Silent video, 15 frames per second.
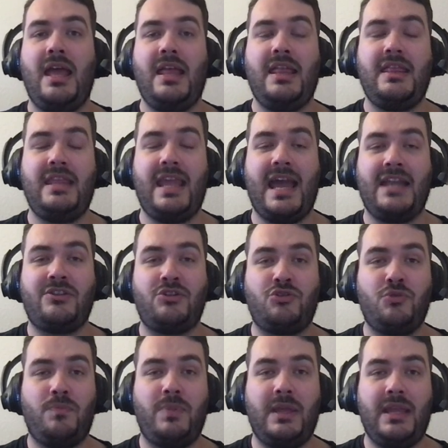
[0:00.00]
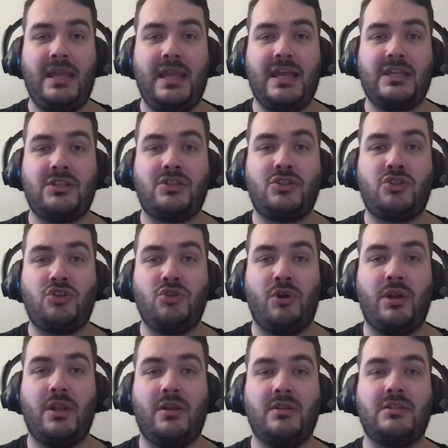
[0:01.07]
The answer should be as
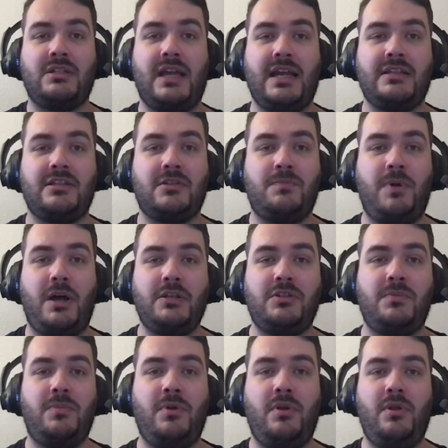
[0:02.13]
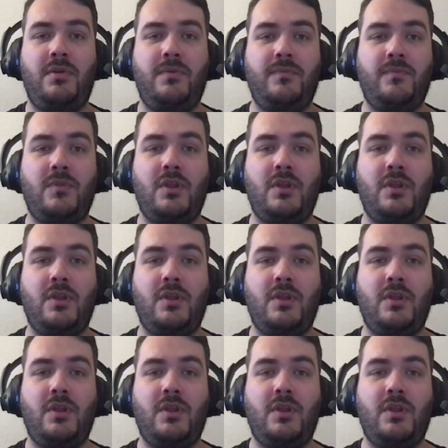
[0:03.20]
short and concise as possible.